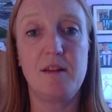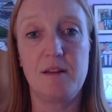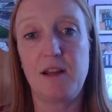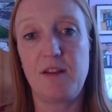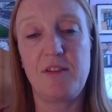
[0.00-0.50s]

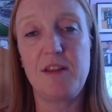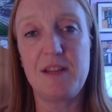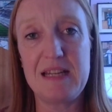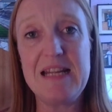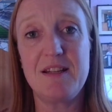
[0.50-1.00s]
like you say, they
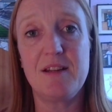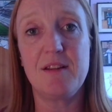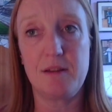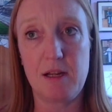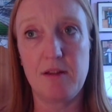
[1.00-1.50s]
needed it.
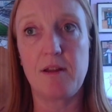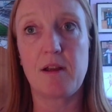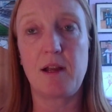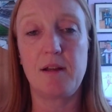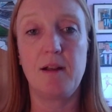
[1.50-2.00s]
They needed that
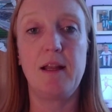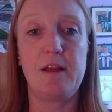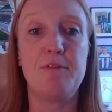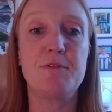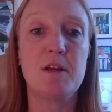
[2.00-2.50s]
kind of
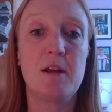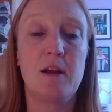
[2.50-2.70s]
lift.